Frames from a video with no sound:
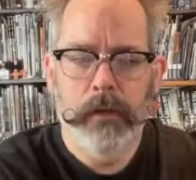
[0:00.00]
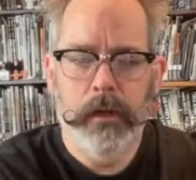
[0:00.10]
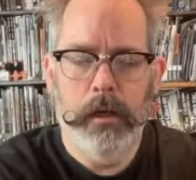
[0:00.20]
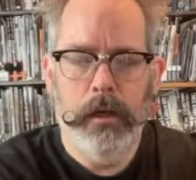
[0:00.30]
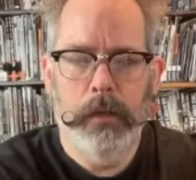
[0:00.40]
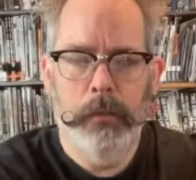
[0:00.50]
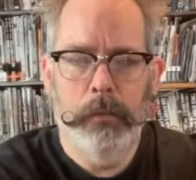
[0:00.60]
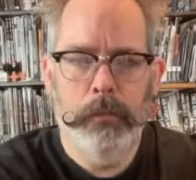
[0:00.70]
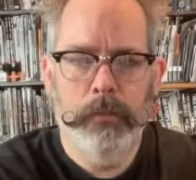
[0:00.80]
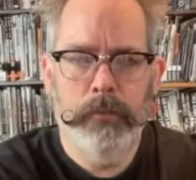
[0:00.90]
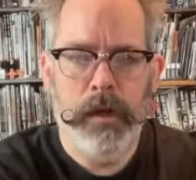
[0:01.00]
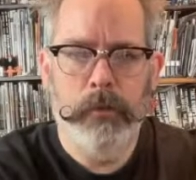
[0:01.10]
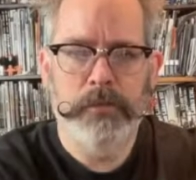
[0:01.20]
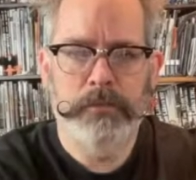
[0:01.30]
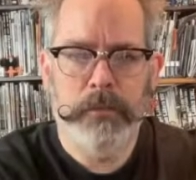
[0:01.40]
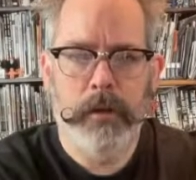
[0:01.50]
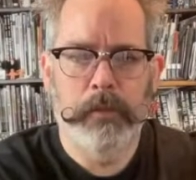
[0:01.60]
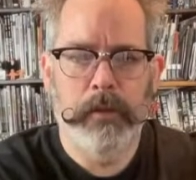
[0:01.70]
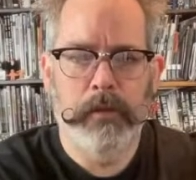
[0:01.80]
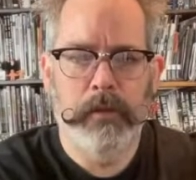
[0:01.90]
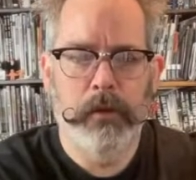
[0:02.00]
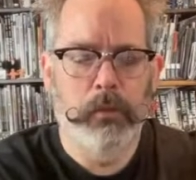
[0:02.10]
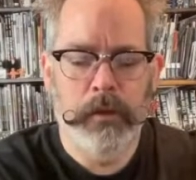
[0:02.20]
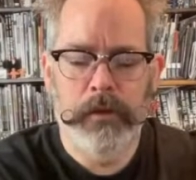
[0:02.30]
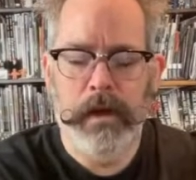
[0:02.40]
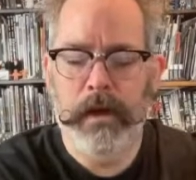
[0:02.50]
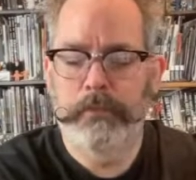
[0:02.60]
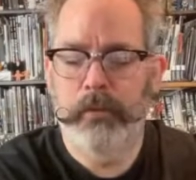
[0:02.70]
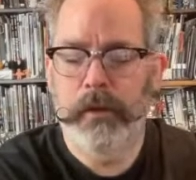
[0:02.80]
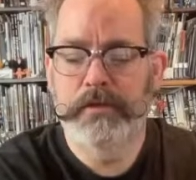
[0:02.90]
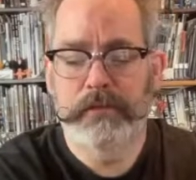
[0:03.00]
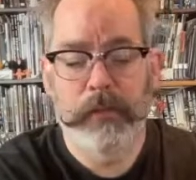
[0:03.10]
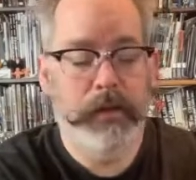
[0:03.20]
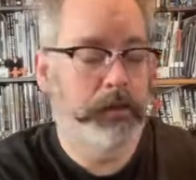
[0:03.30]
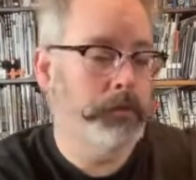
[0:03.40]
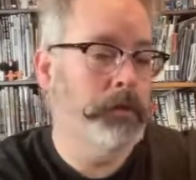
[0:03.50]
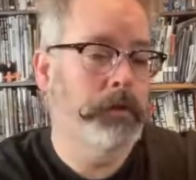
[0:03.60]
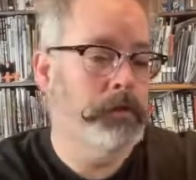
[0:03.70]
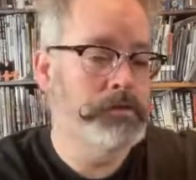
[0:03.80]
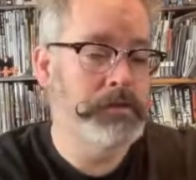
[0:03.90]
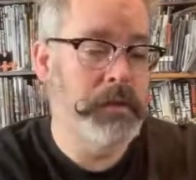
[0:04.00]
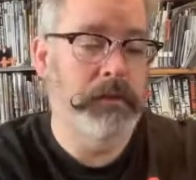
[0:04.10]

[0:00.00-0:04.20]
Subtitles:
That was probably, you know, one of the high points of my career is